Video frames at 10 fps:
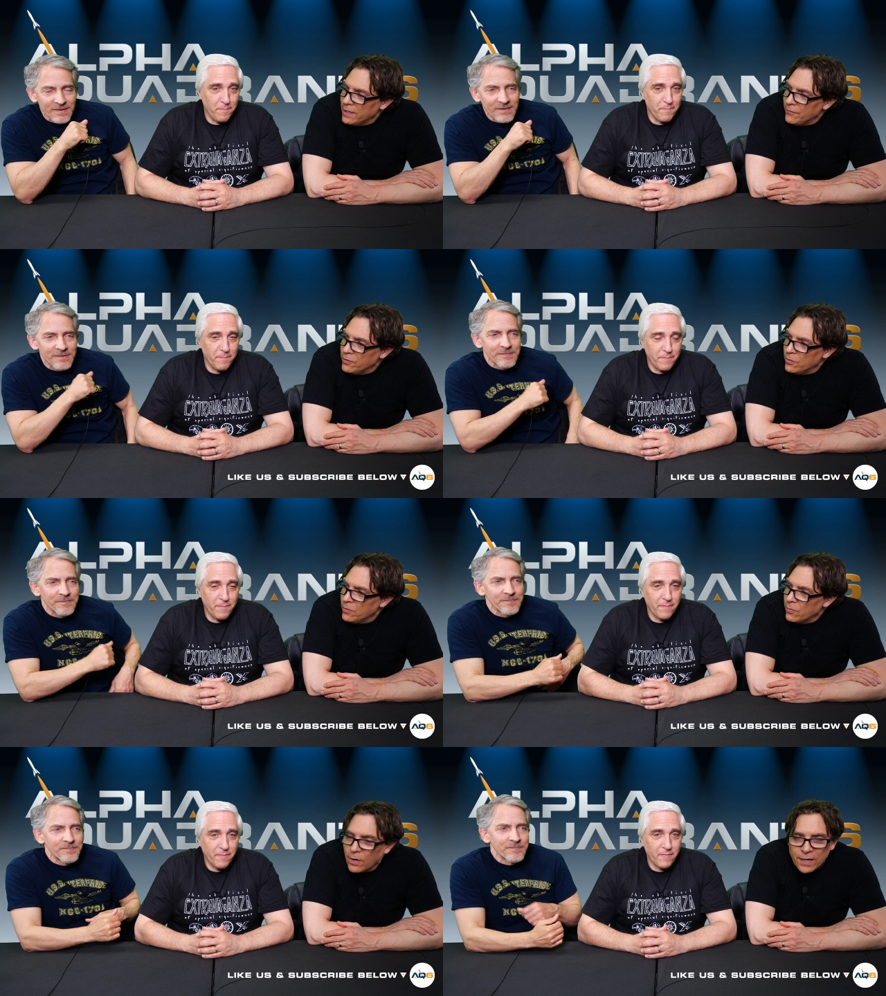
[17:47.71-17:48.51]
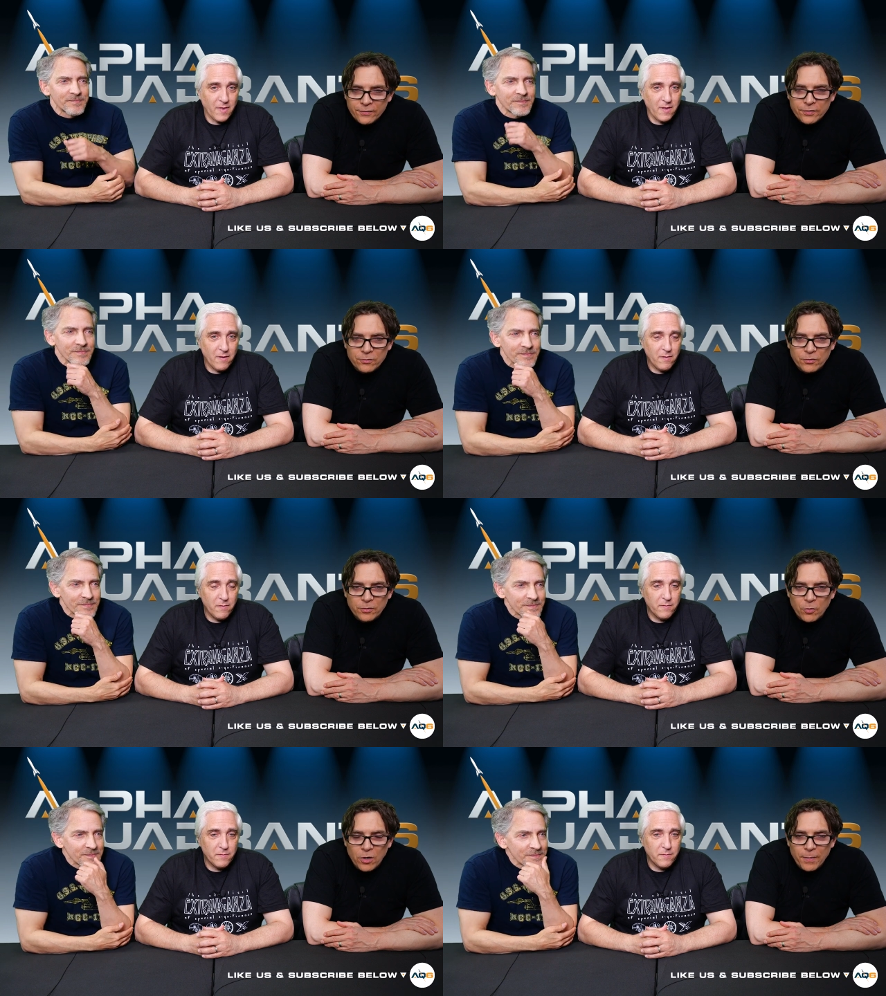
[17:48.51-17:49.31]
Speaker 1: uh, if you want to
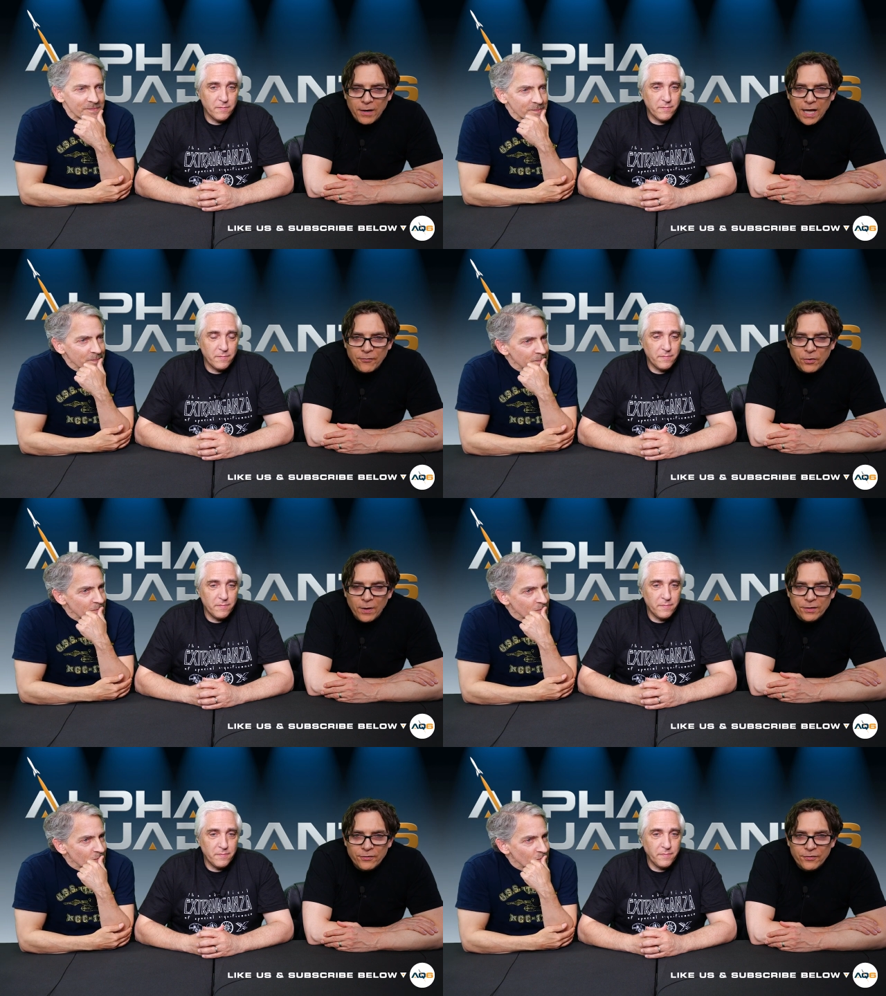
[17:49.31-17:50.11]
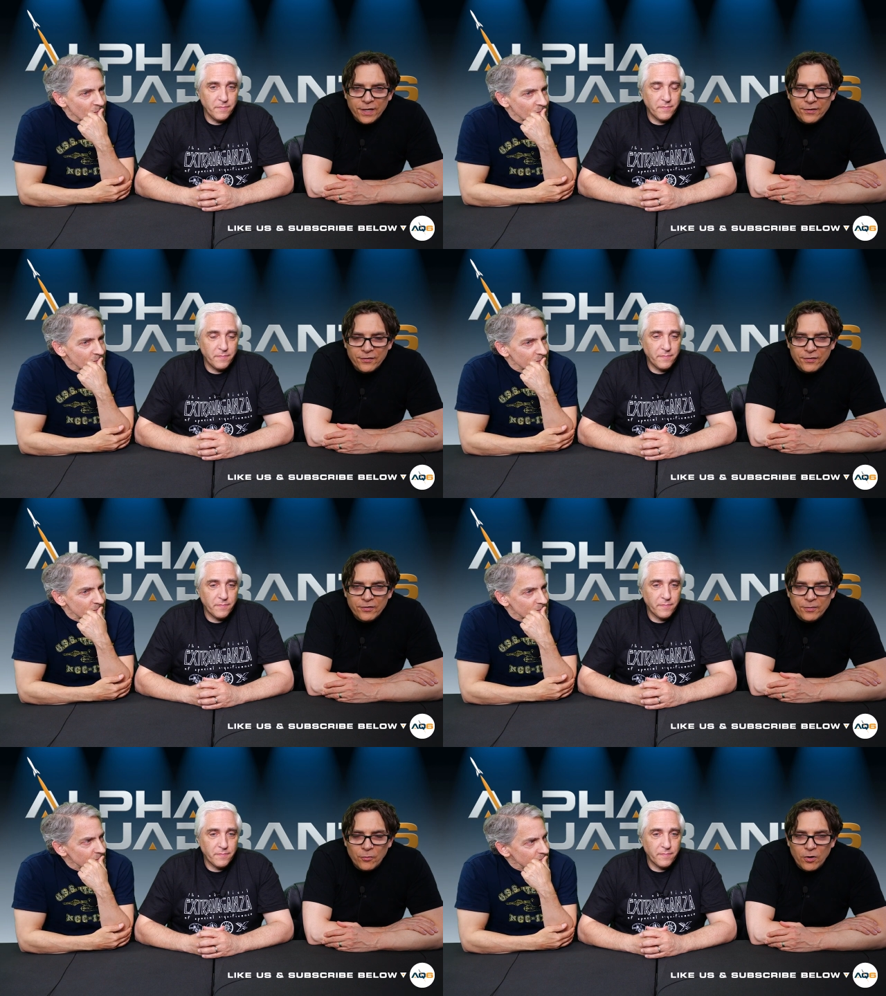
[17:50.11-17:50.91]
learn more about Alpha Quadrant Six and see
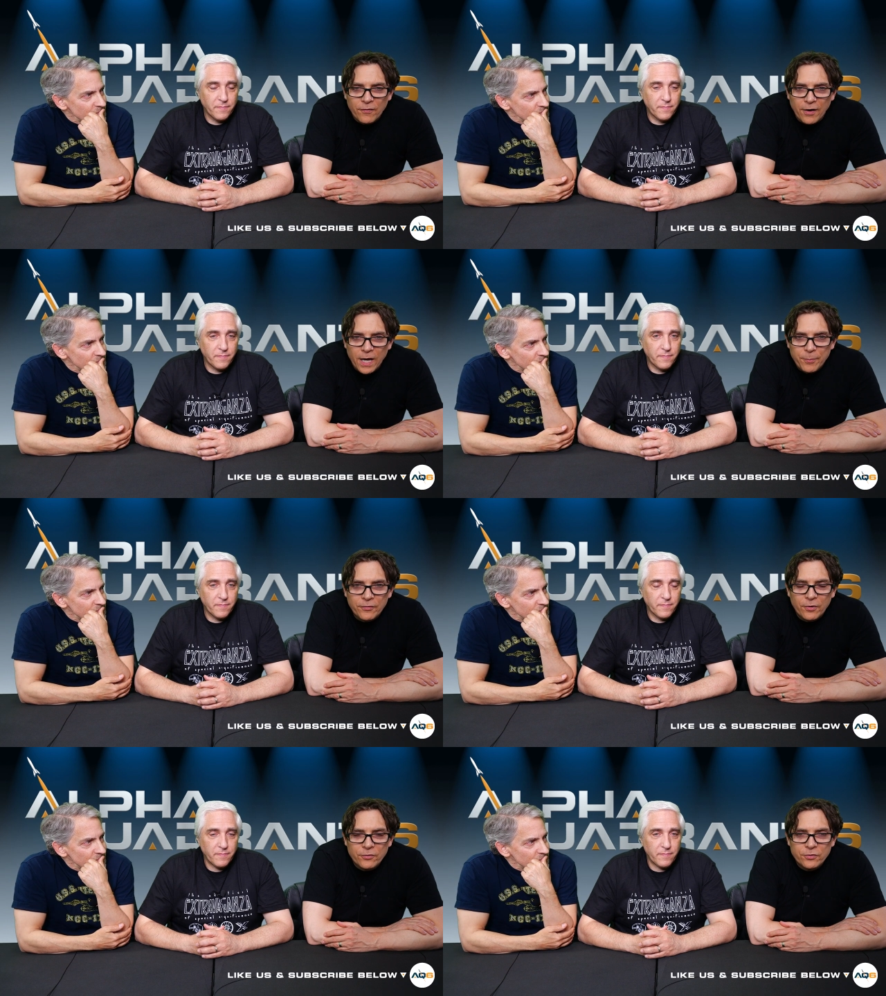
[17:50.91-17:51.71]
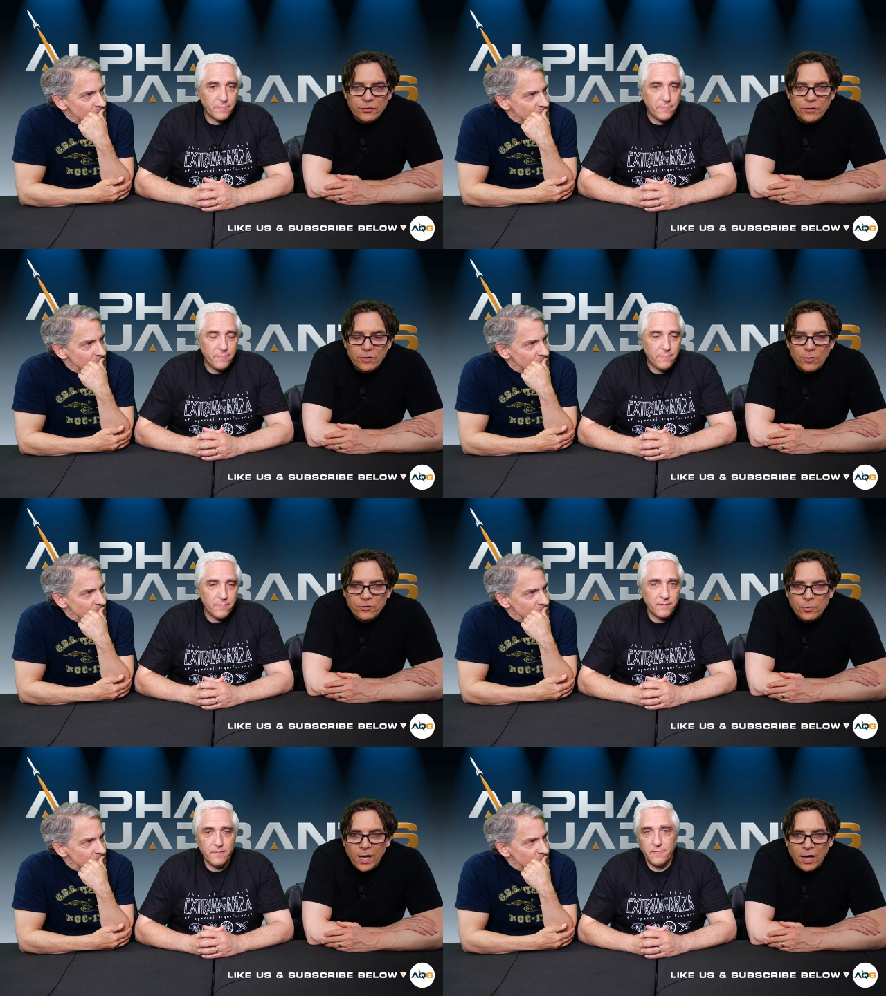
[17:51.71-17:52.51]
some more of our episodes, you can go
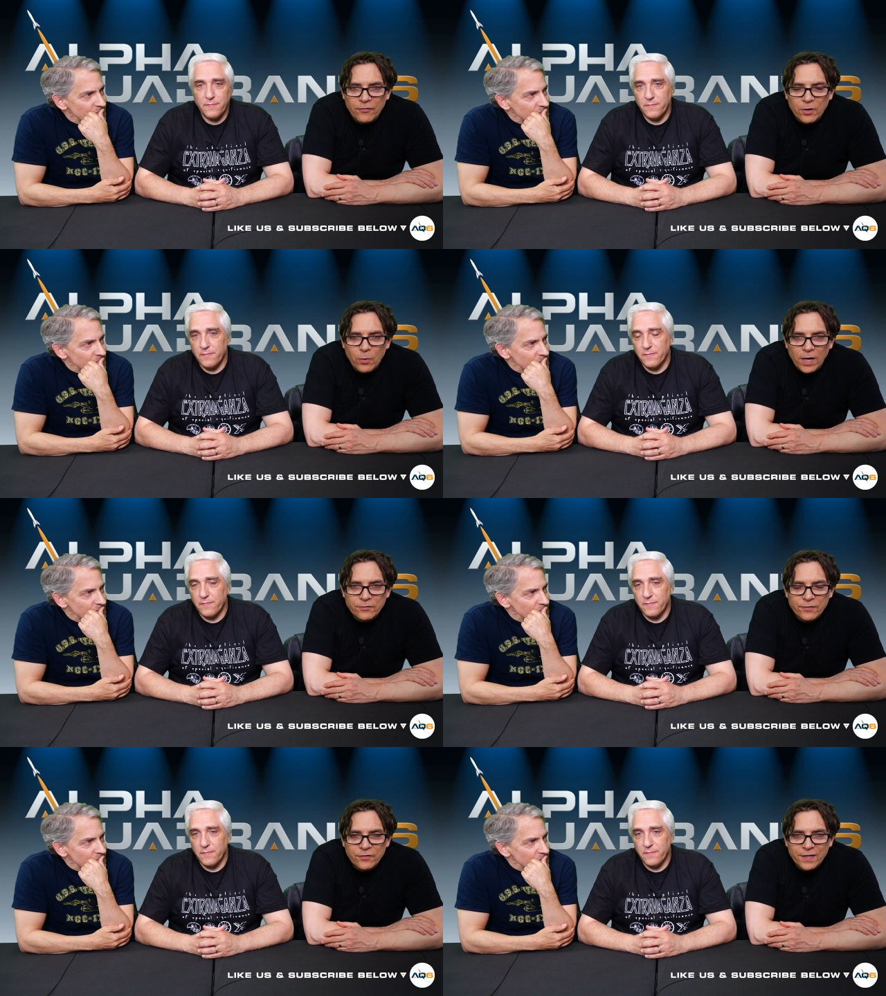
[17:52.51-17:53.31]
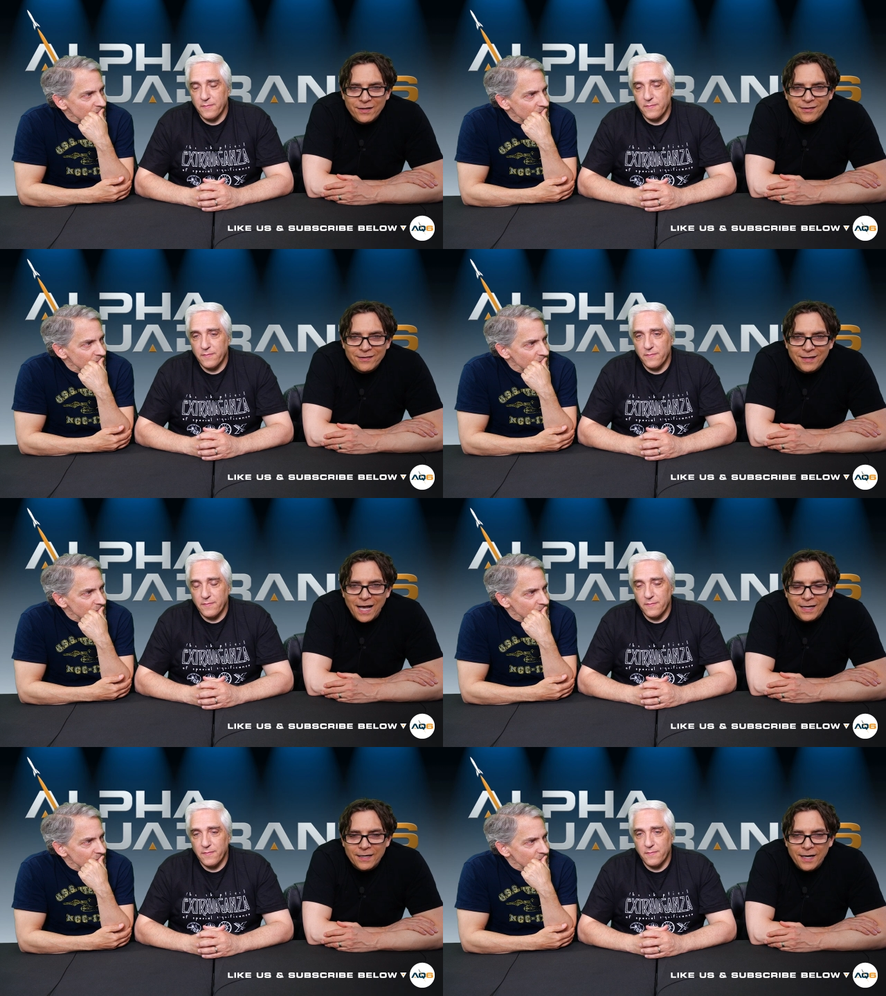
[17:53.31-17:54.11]
to
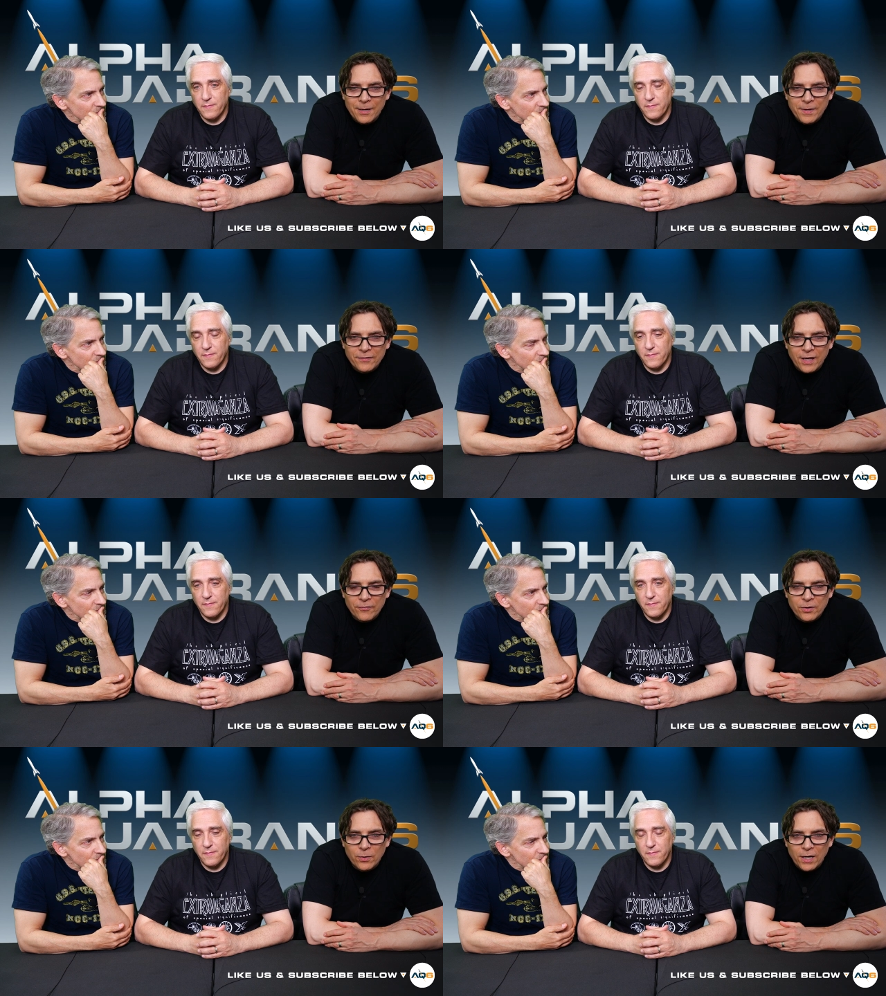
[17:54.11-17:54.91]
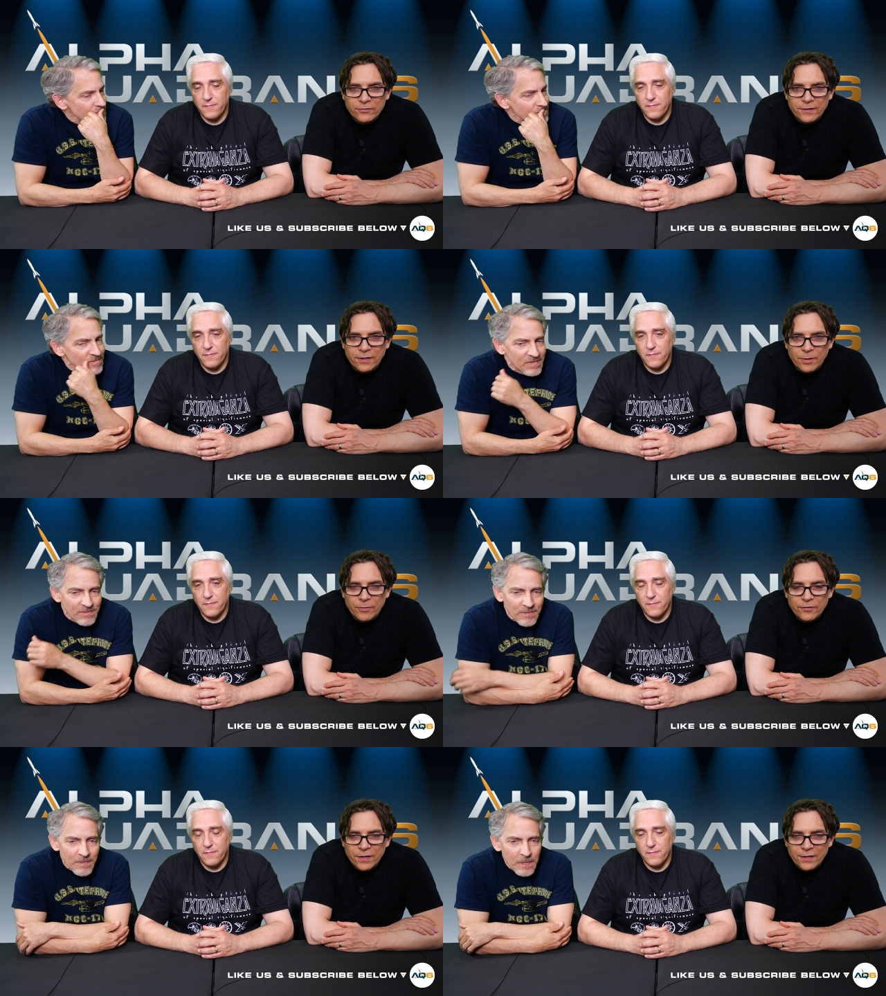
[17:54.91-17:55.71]
alphaquadrant6.com. That's Alpha Quadrant and the
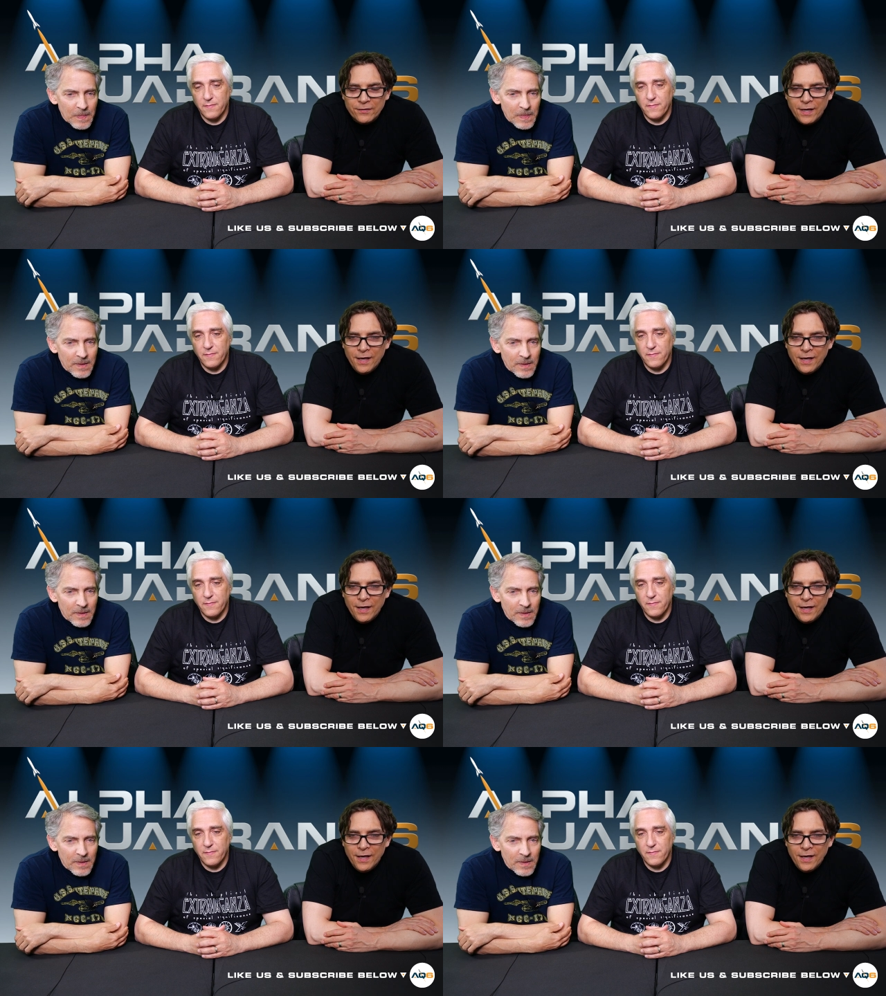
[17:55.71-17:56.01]
number six.